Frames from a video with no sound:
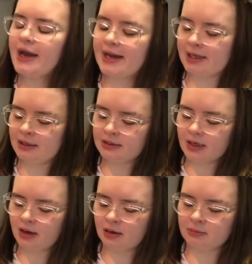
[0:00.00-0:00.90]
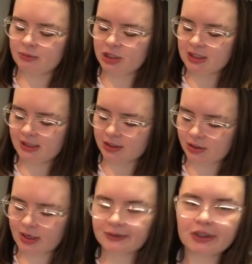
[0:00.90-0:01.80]
and she said, you're
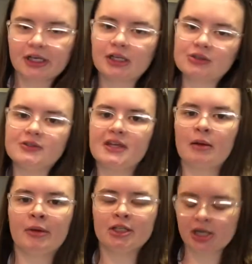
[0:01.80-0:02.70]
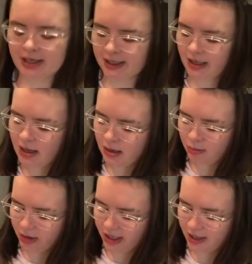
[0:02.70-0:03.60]
never going to use that much honey,
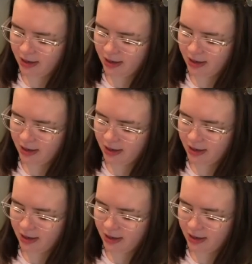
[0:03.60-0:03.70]
but